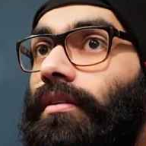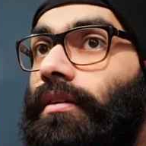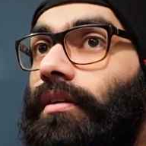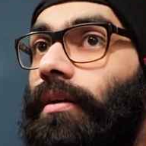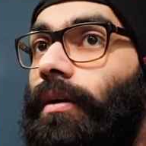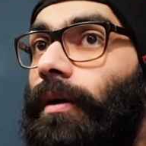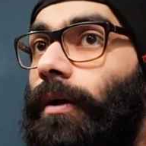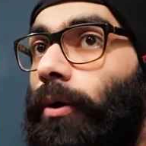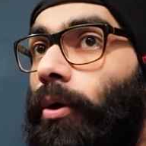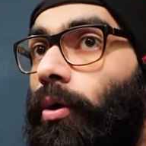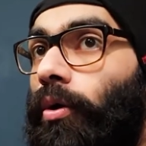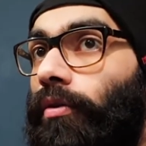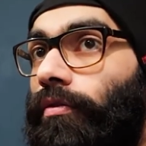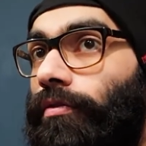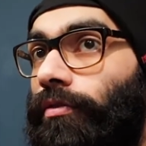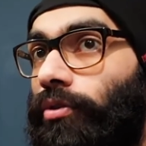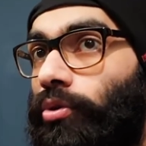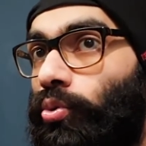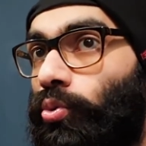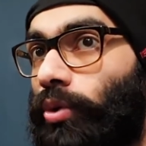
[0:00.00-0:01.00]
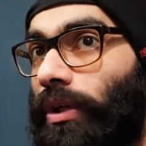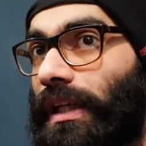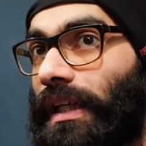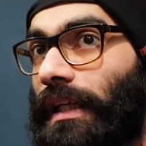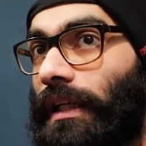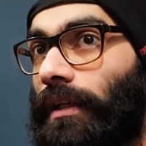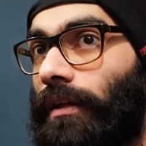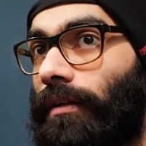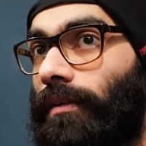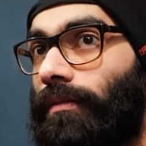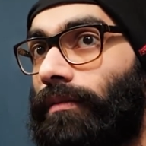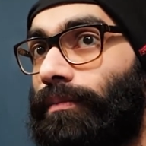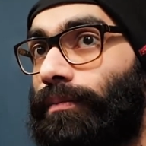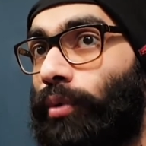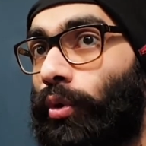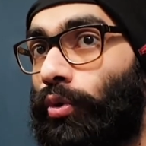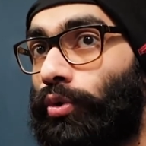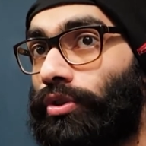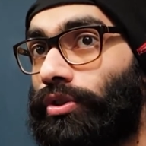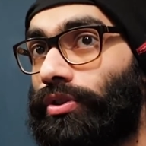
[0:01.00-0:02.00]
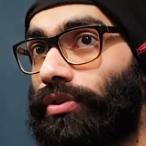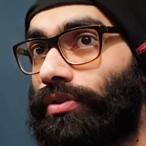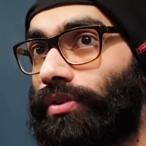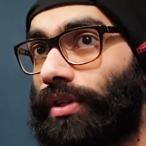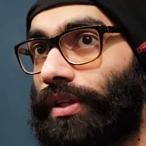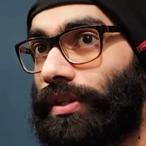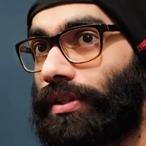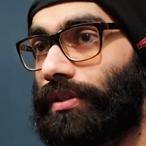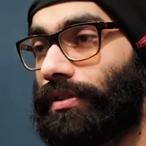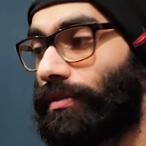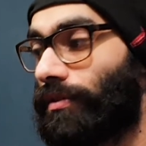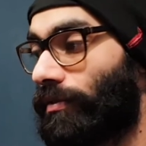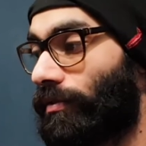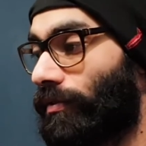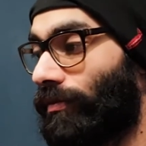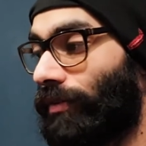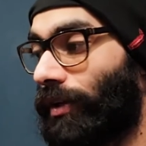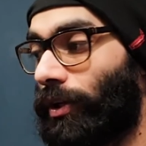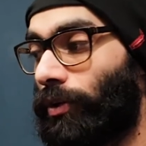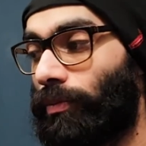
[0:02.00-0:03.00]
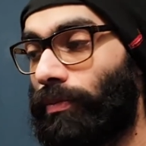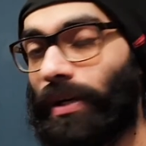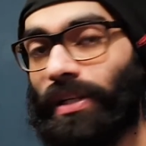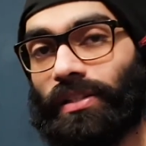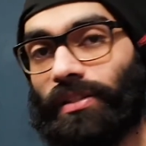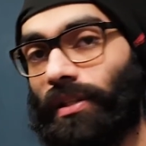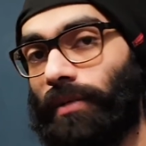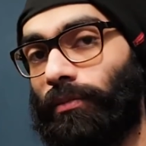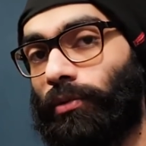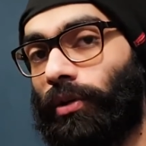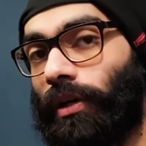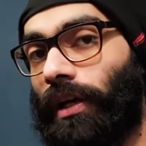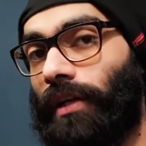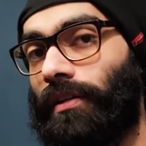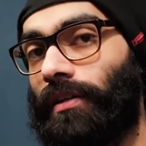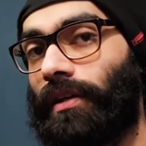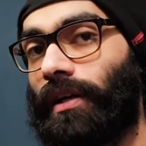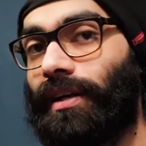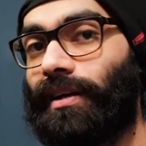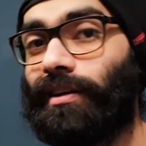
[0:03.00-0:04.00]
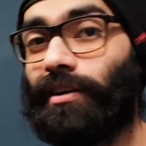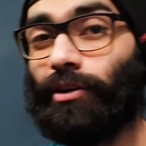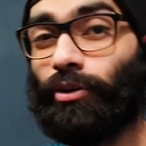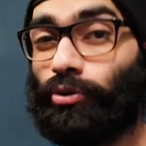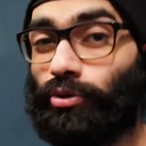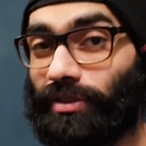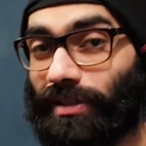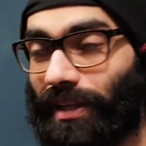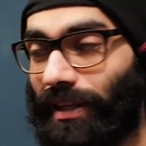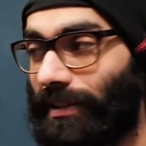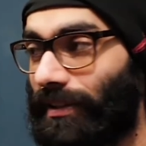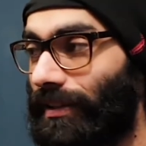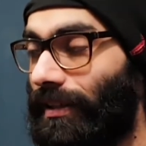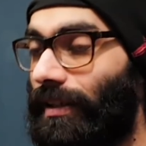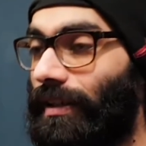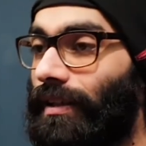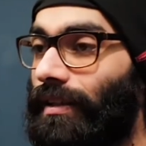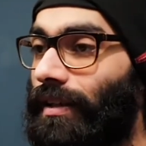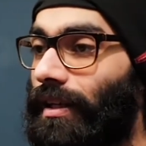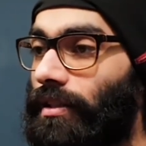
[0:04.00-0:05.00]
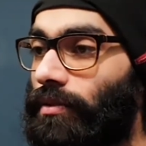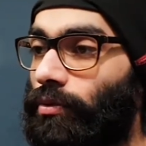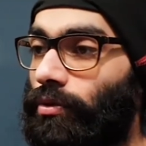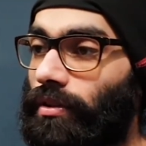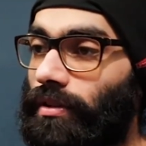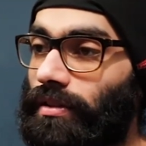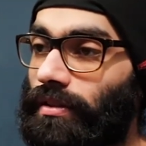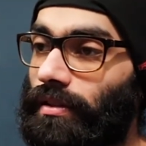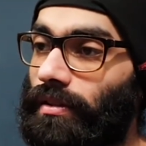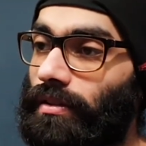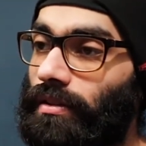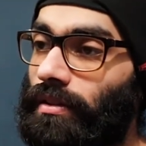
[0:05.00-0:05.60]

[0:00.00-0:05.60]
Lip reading: a lot of 2D posters when you bunch them together and it looks like 3D. That's what this is.